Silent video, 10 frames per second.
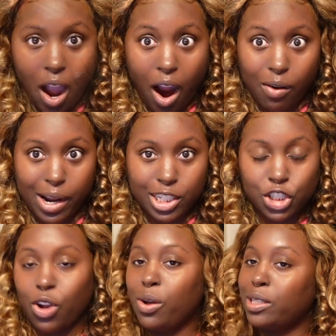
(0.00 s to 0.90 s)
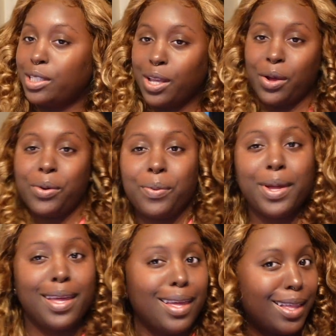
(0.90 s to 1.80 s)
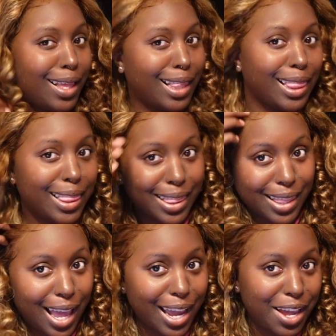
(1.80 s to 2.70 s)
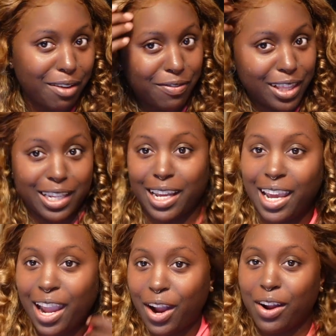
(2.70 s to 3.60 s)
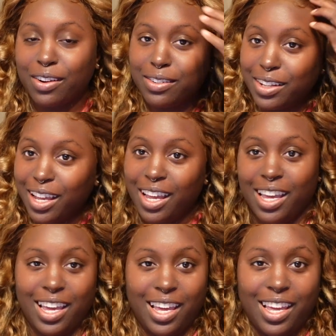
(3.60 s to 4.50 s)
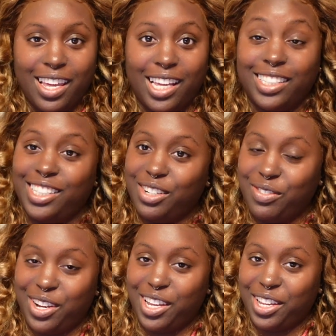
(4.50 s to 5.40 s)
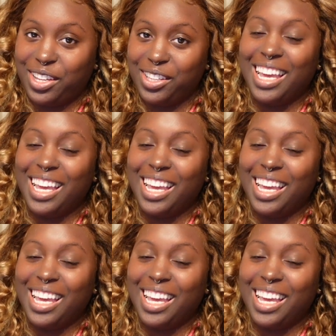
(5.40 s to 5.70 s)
you All right, y'all. So, how y'all feeling the hair? It's different, huh?